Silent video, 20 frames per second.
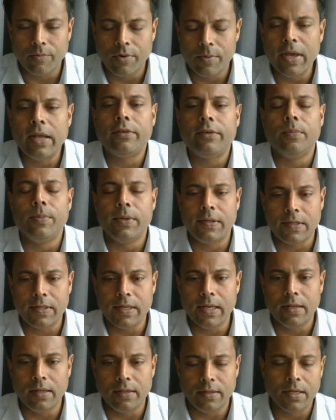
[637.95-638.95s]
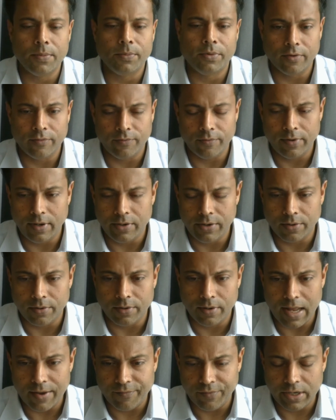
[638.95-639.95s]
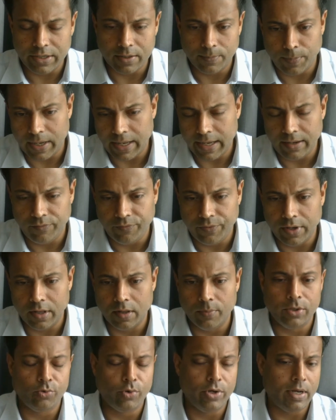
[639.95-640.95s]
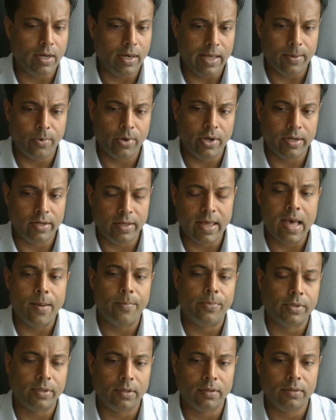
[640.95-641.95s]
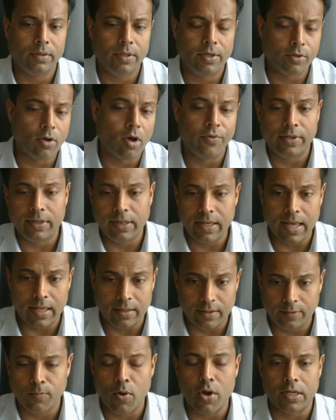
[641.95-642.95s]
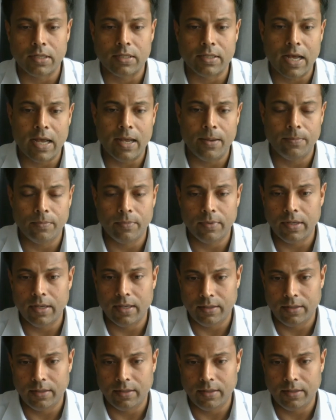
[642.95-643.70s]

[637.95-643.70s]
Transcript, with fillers: remains to be seen in terms of you know leveling the playing field between labor and capital, because obviously at this point in time,